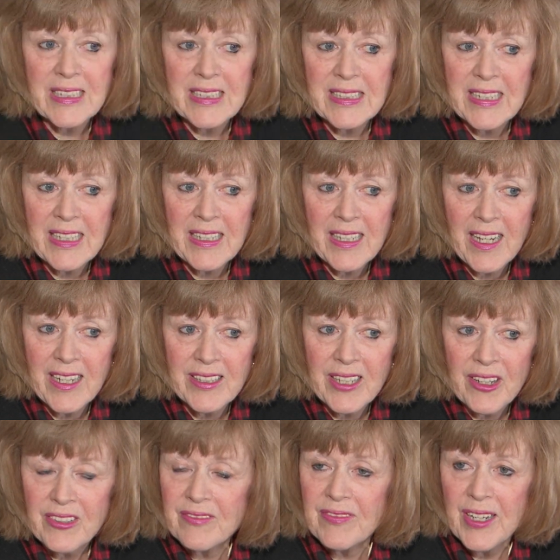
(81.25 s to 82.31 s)
To see a
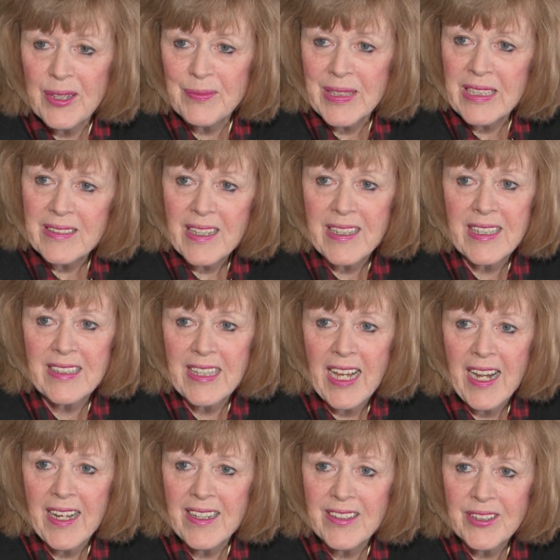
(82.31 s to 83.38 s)
young family like
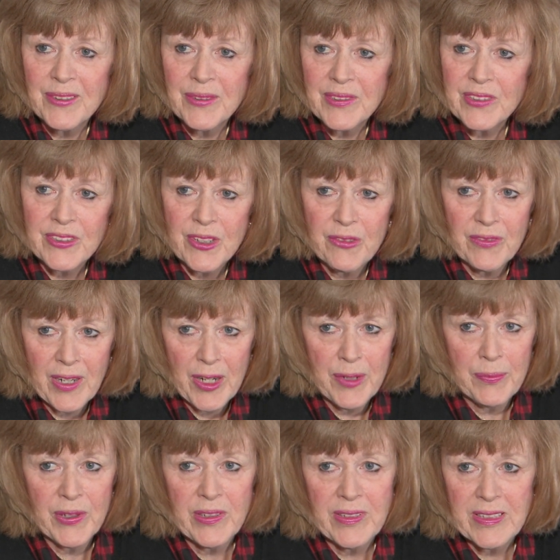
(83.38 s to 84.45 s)
that who is so
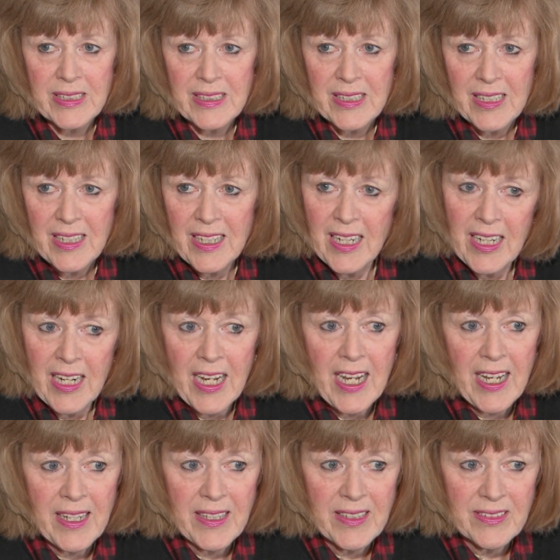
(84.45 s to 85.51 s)
vibrant
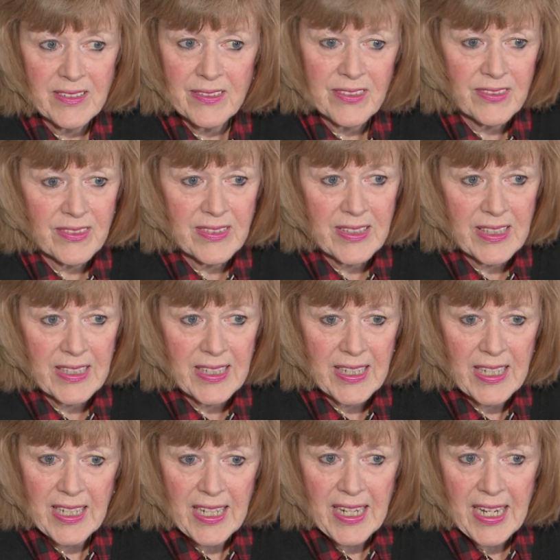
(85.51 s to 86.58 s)
and
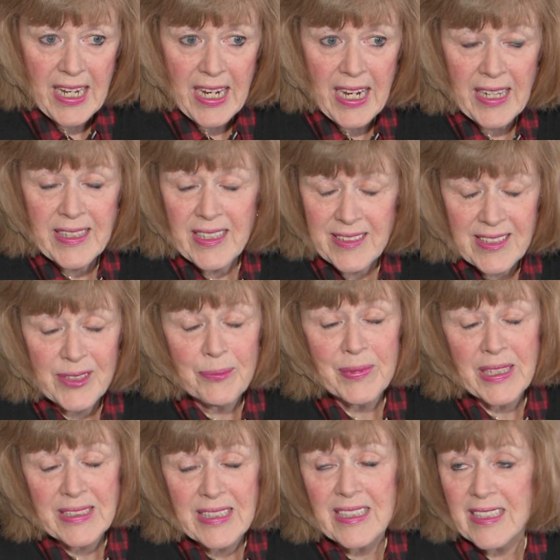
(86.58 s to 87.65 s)
I guess the
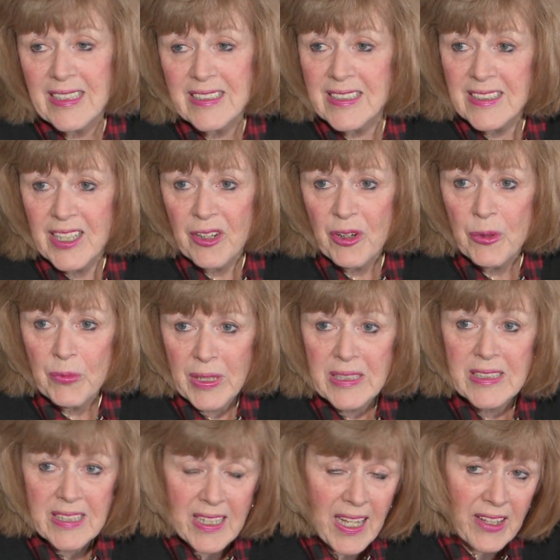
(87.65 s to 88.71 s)
blessing is they all
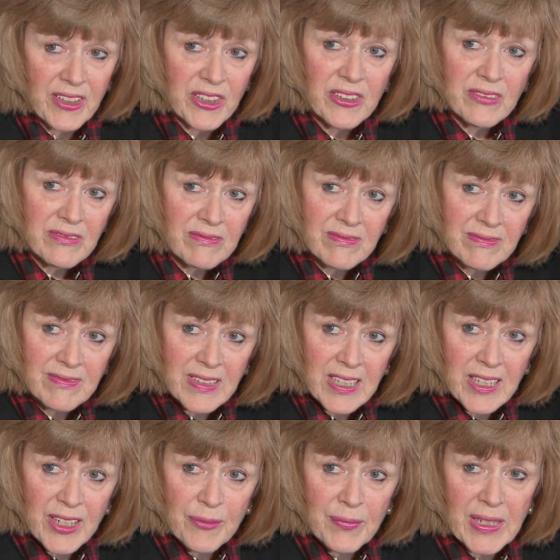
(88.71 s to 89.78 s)
went together mm.
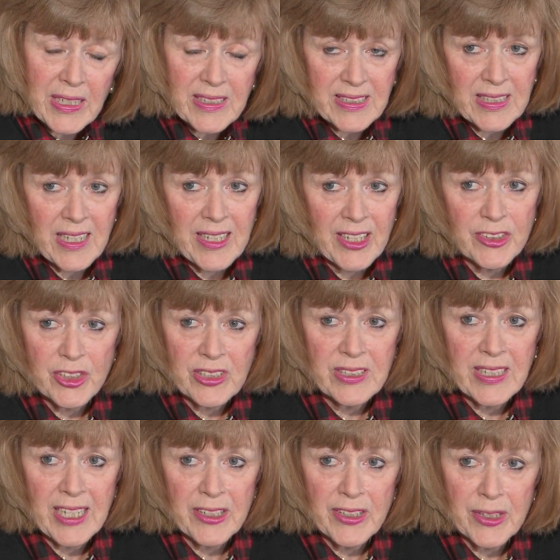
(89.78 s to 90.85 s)
because they
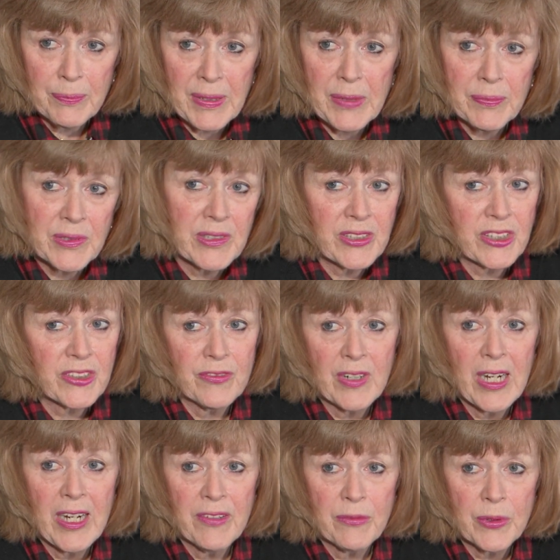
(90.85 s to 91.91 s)
understand the people that
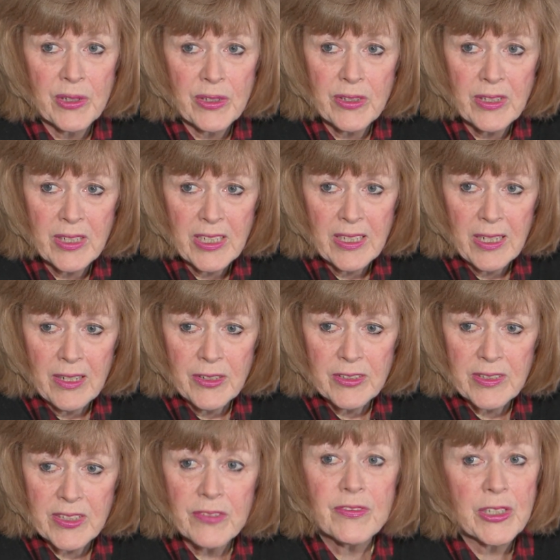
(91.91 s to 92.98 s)
survived were
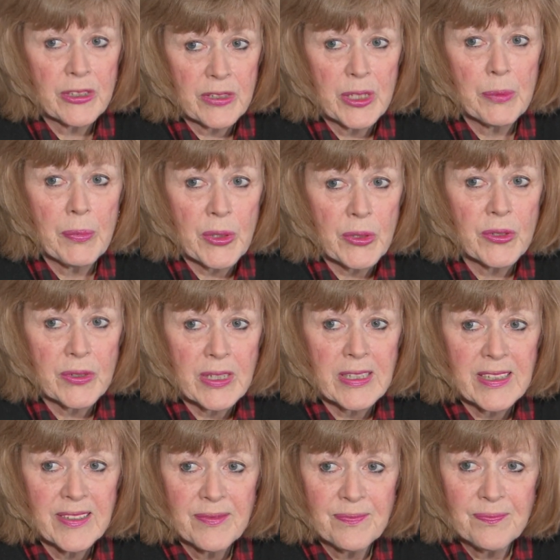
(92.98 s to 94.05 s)
severely
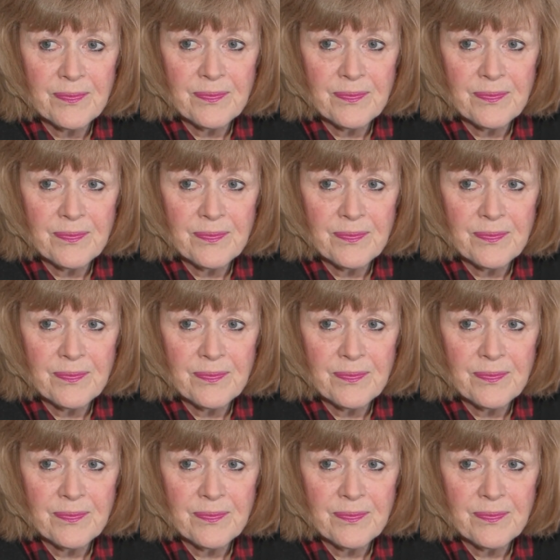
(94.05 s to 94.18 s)
burnt. Yeah.